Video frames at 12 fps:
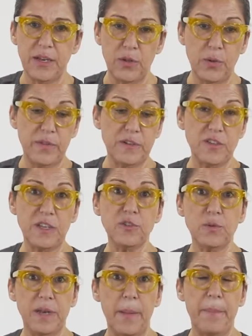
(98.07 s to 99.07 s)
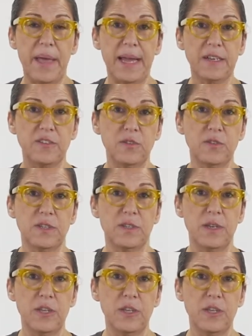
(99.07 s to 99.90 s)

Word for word: You, there's also nut bags you can,